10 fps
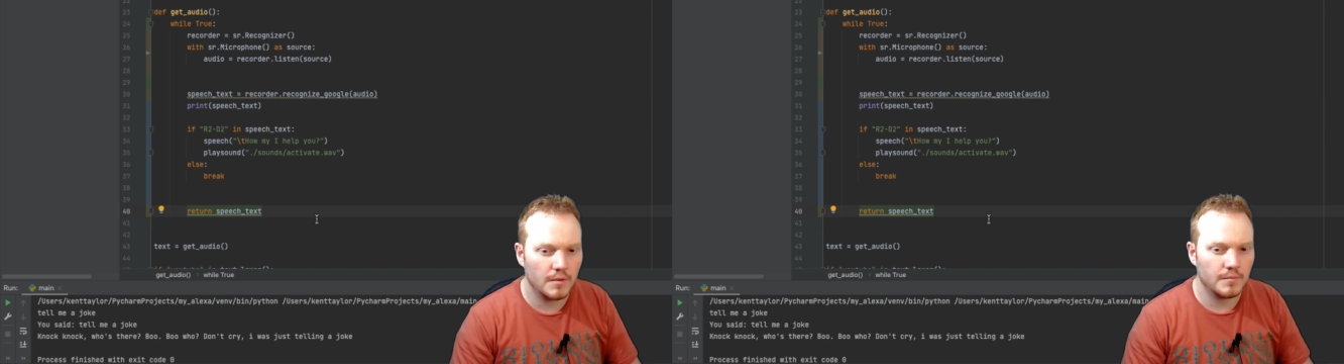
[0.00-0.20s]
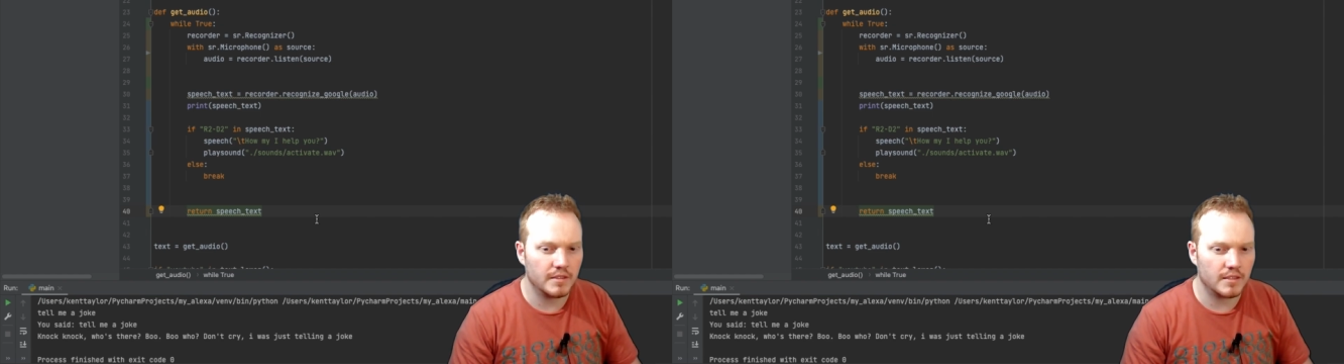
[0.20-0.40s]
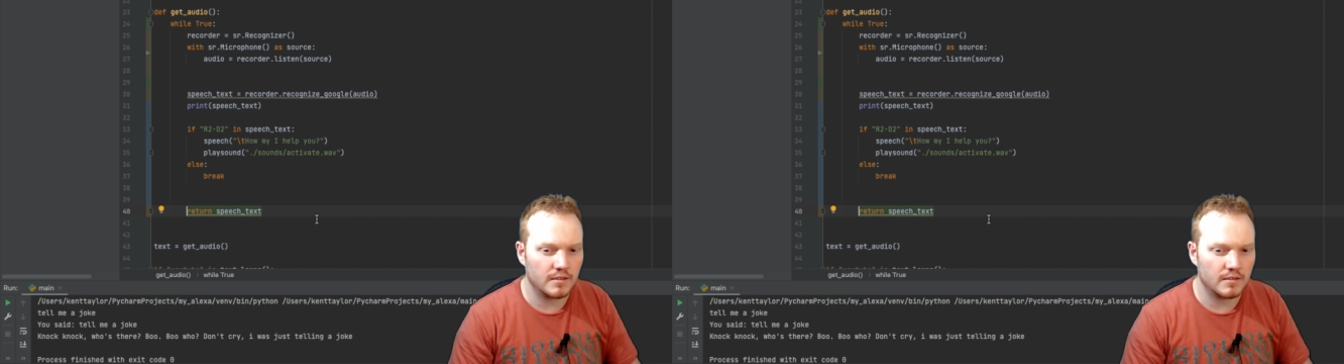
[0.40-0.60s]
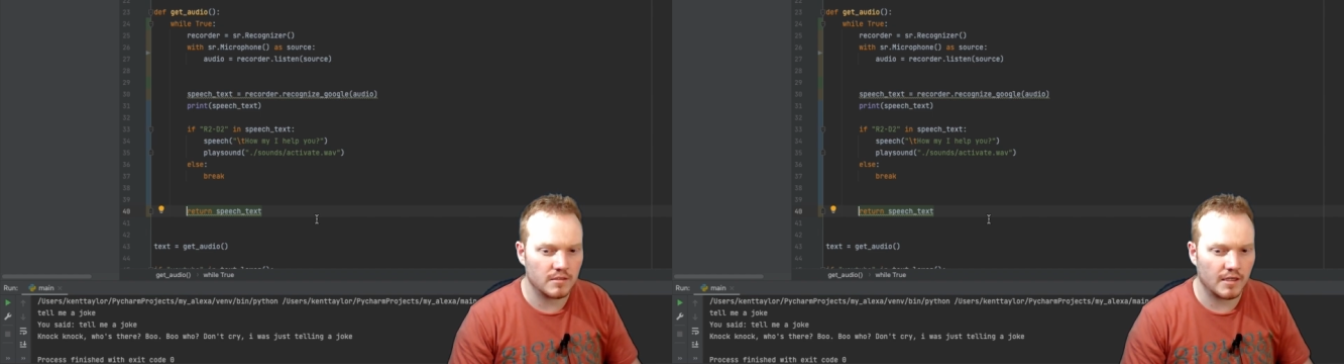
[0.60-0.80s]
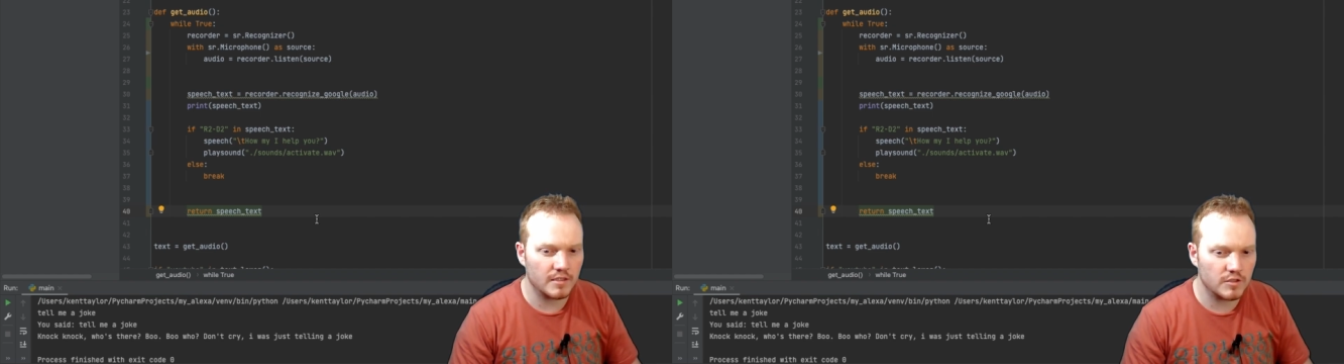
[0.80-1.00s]
because
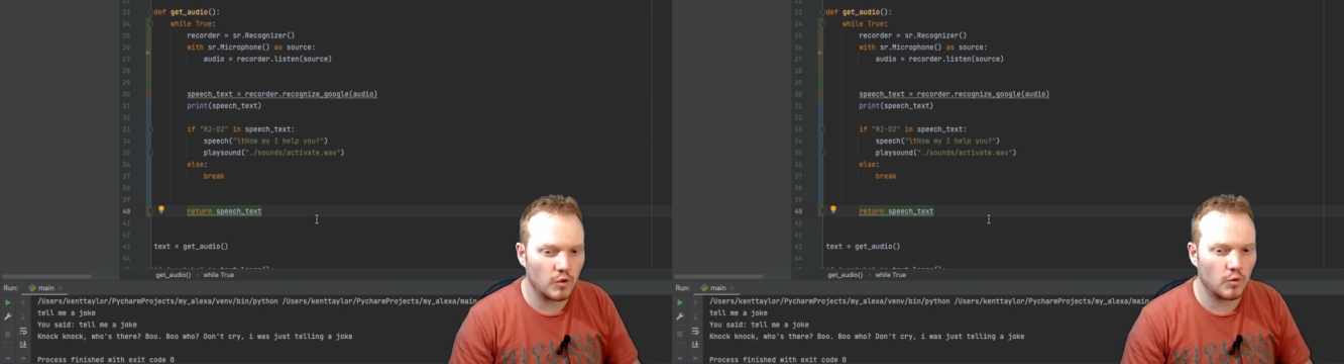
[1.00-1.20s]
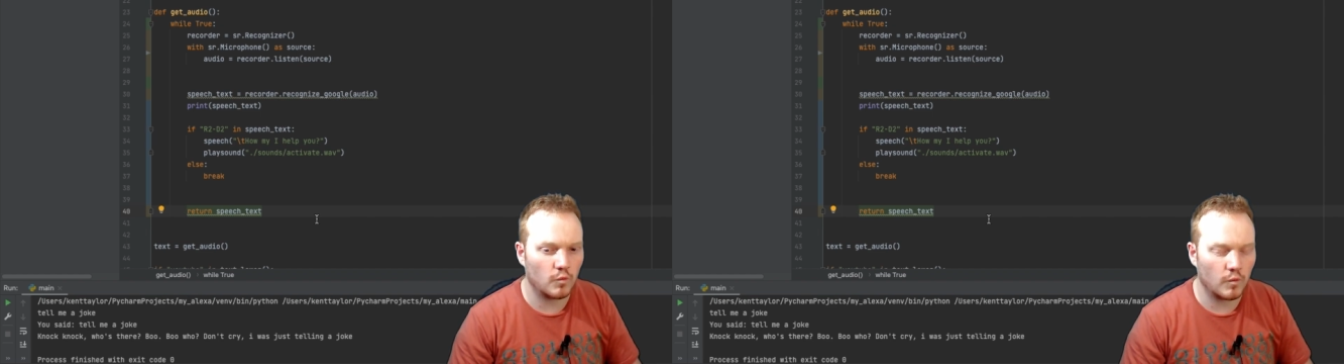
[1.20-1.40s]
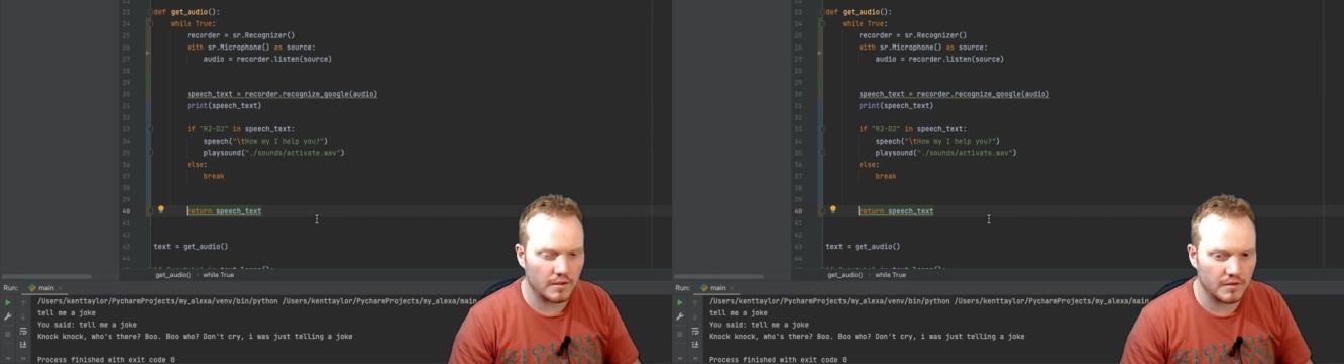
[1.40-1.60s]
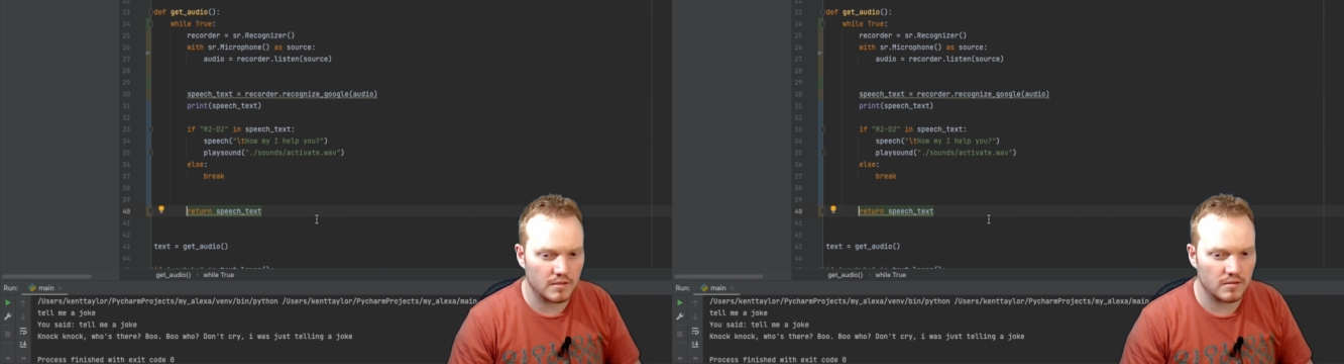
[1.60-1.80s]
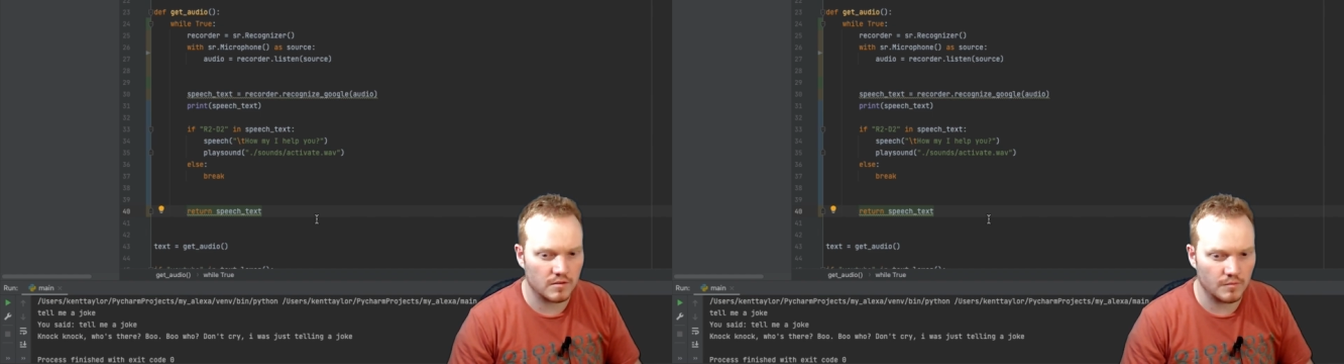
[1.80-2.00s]
I don't want
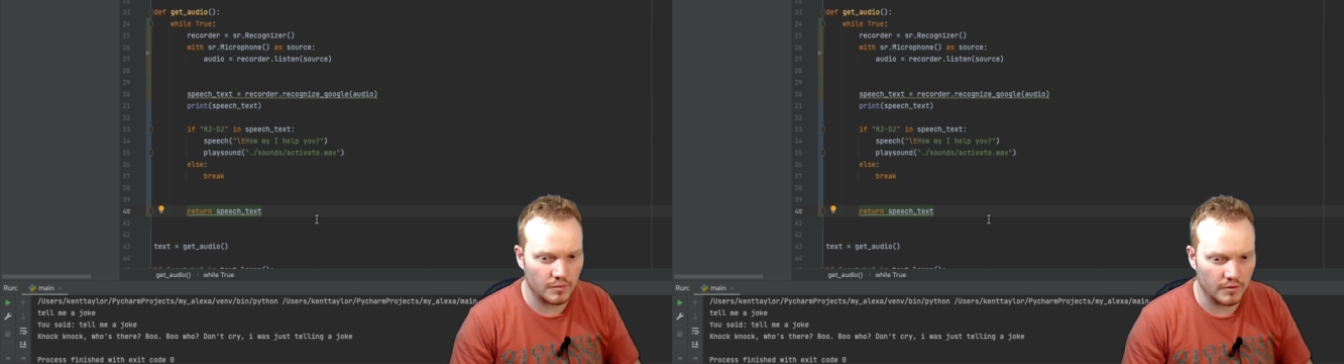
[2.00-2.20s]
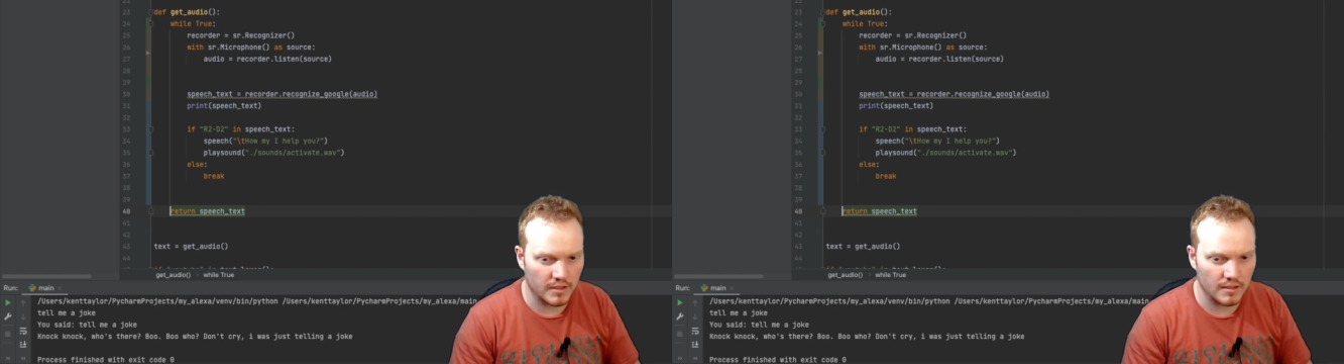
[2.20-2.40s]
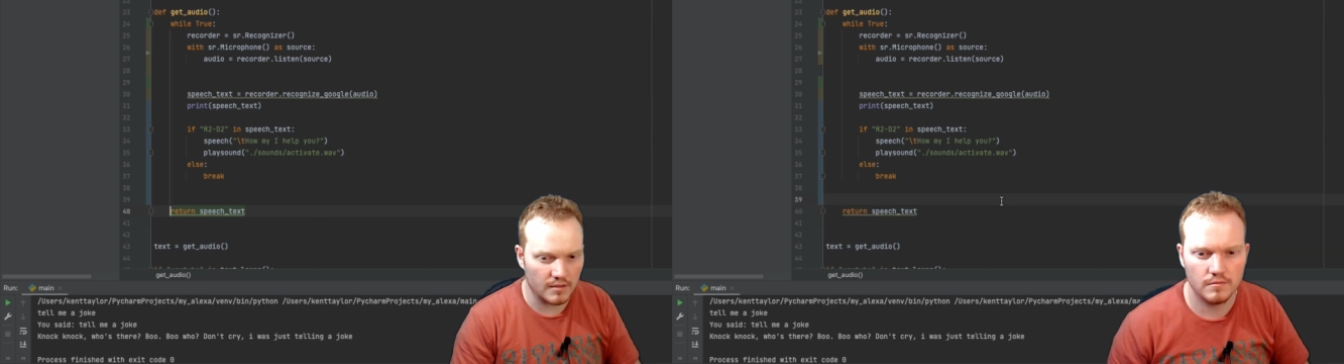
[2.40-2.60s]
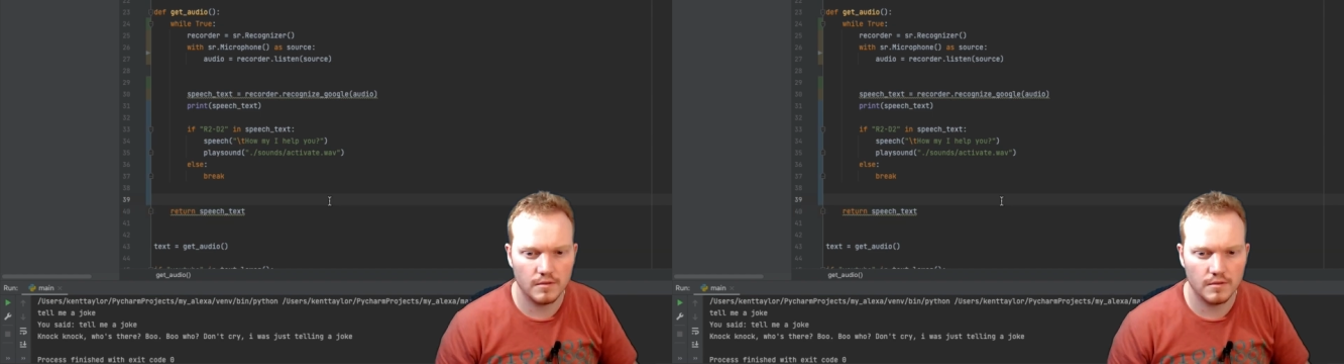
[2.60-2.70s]
this to break.